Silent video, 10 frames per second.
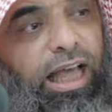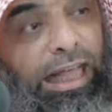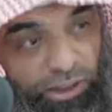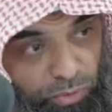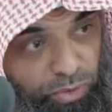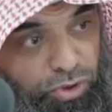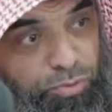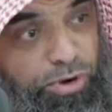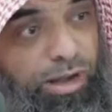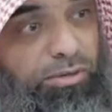And the
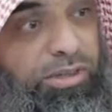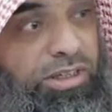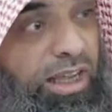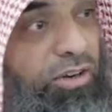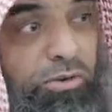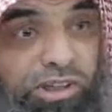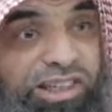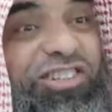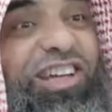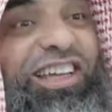worst problem is that no one
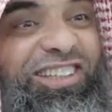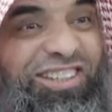can change.